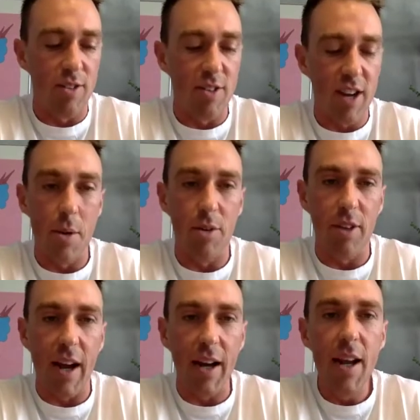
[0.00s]
And he was
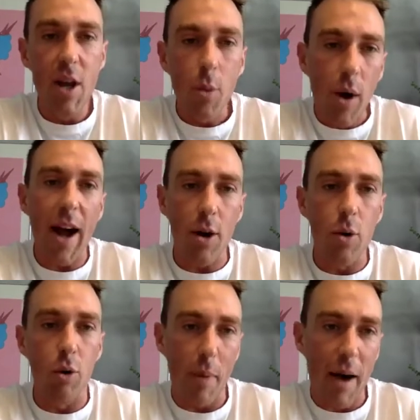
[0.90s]
like, well, I
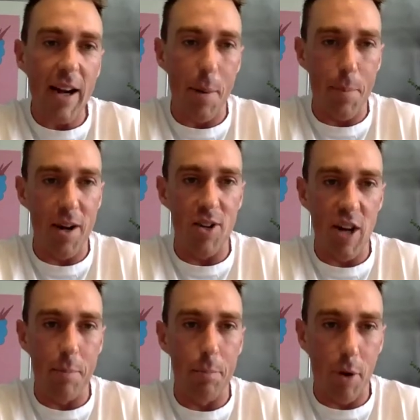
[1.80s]
called my company
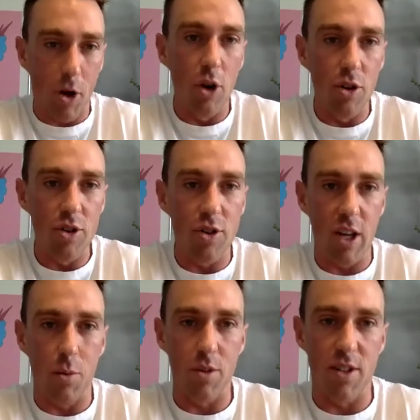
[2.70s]
Jump because
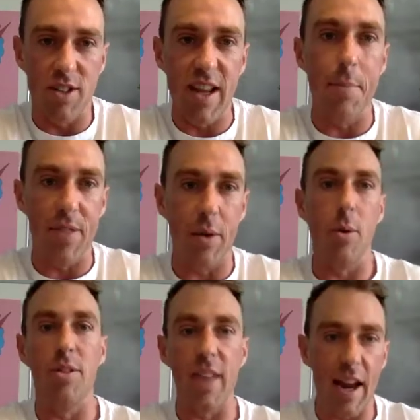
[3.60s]
it was the same thing. We
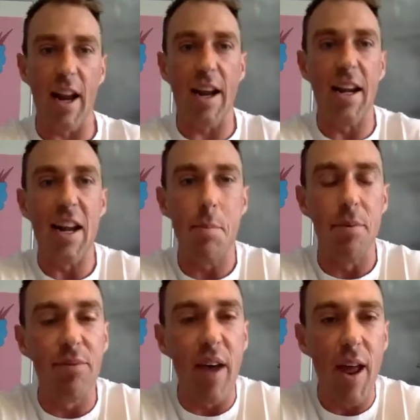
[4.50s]
were taking like a leap of
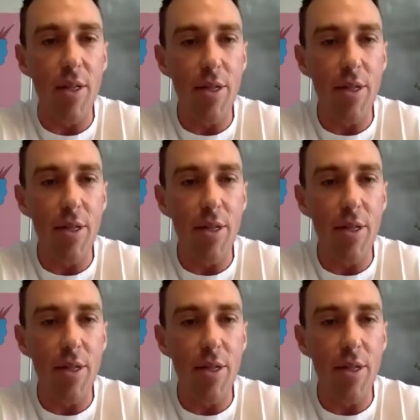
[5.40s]
faith.